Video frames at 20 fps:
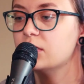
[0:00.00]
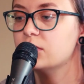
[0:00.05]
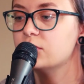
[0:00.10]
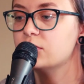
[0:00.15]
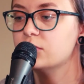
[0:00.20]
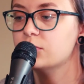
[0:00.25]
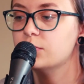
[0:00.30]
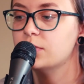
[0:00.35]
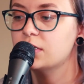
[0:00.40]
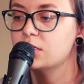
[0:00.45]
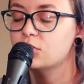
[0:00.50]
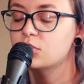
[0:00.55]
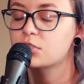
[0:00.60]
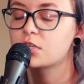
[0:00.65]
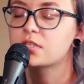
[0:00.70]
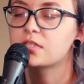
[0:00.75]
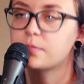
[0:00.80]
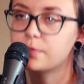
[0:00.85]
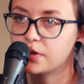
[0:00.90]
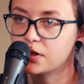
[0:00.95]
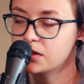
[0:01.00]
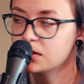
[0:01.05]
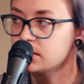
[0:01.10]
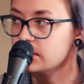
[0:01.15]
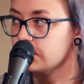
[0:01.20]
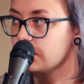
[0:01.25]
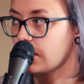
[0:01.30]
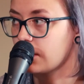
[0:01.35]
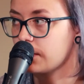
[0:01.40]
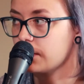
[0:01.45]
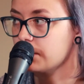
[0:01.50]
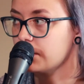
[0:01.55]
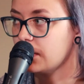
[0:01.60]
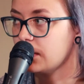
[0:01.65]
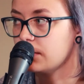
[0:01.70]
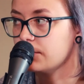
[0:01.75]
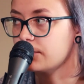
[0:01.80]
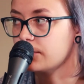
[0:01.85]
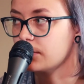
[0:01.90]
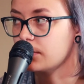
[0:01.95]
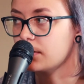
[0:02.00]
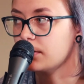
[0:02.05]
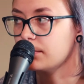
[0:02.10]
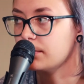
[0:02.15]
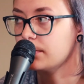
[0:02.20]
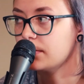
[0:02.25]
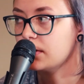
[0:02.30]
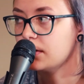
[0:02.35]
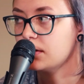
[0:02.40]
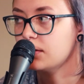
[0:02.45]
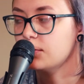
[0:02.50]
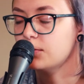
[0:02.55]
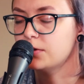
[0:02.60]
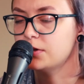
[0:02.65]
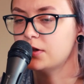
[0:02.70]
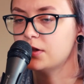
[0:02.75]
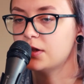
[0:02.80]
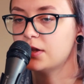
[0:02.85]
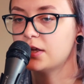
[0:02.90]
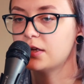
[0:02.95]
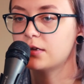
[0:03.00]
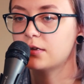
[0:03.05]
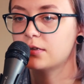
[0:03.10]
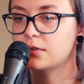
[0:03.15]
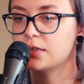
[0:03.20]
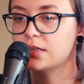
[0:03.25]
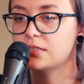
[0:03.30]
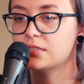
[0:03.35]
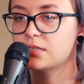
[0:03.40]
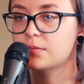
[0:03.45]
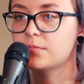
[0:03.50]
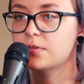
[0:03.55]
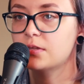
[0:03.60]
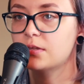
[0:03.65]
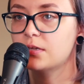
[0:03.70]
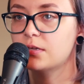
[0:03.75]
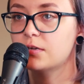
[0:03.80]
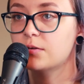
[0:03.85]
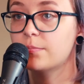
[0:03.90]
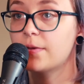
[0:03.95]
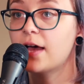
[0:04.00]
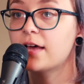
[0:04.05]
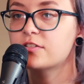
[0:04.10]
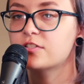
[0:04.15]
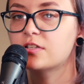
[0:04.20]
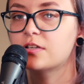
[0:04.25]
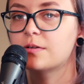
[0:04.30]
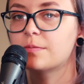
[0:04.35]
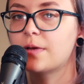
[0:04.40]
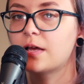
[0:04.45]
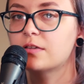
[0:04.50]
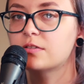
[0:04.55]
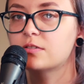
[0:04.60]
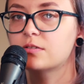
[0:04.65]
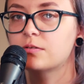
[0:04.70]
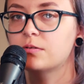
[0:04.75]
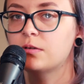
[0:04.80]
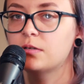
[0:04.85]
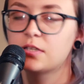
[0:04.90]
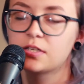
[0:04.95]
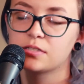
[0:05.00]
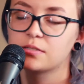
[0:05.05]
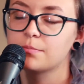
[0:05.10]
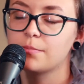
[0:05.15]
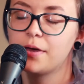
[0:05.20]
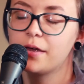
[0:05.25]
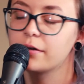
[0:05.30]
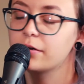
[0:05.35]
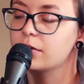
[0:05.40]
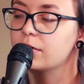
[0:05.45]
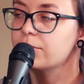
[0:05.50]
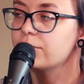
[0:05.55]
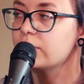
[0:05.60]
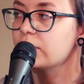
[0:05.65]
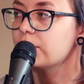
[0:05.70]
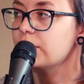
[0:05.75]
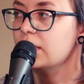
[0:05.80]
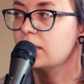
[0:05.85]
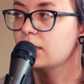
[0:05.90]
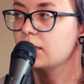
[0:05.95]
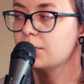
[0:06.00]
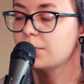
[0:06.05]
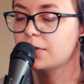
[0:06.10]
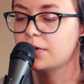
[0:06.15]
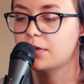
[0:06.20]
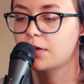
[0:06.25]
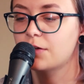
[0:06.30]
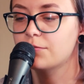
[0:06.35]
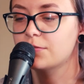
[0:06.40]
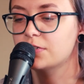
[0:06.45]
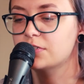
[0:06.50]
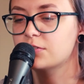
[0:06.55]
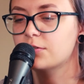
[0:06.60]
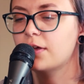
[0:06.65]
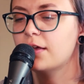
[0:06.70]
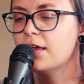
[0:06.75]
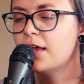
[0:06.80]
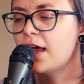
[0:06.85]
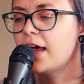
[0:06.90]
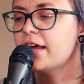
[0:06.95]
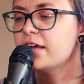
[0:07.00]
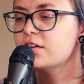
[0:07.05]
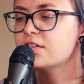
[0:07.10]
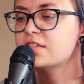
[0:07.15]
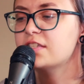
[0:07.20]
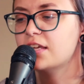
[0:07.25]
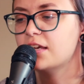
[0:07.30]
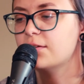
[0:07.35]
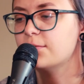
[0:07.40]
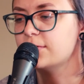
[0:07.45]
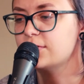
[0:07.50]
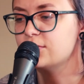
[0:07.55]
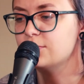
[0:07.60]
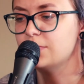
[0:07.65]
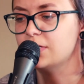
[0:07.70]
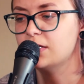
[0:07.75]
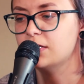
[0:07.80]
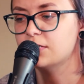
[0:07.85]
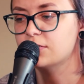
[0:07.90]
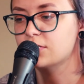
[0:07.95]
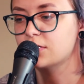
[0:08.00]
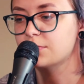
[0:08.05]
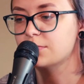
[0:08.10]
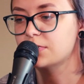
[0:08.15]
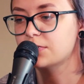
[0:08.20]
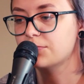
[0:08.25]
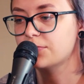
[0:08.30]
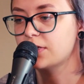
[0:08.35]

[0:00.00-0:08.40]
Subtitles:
you're doing just because you want the money for it. it's something that you're passionate about, so it doesn't matter if you're making the money off it. So I understand what you mean in terms of